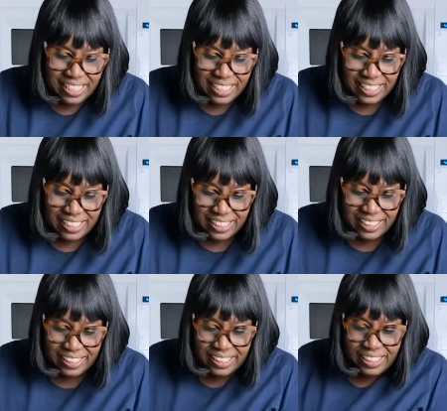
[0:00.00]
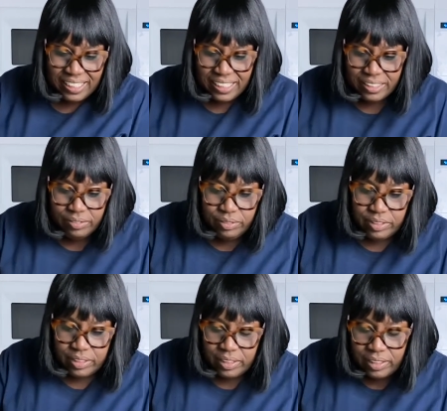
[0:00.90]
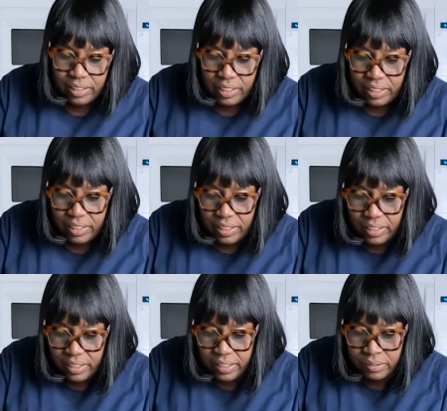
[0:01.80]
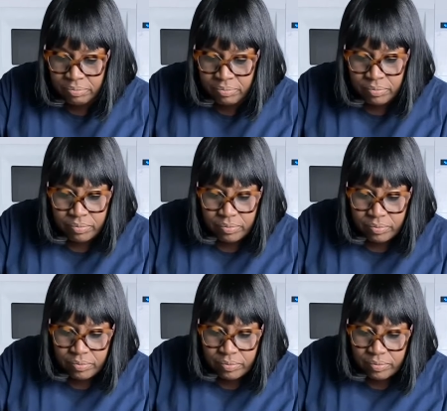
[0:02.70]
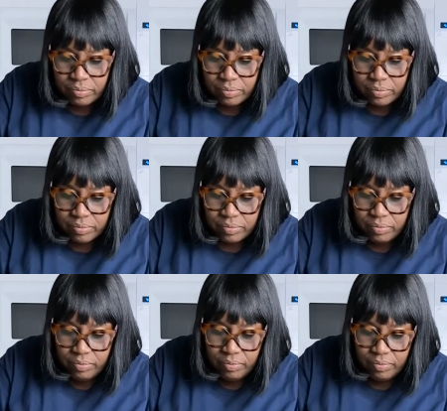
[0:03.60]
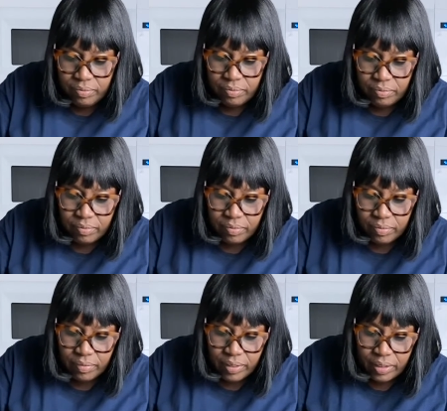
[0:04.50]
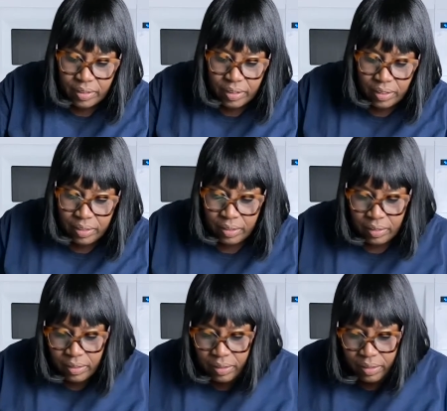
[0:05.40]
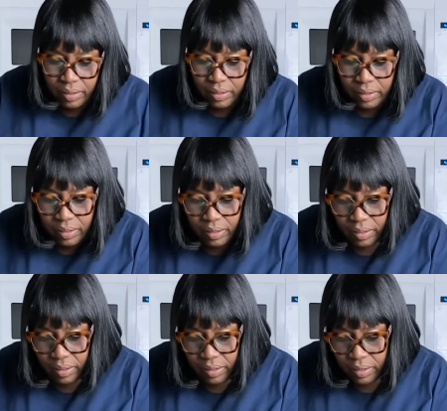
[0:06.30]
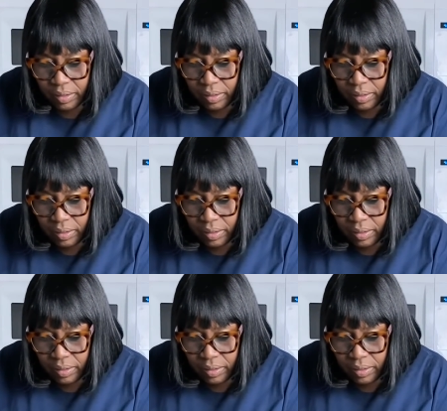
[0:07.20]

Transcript: Nobody speaks.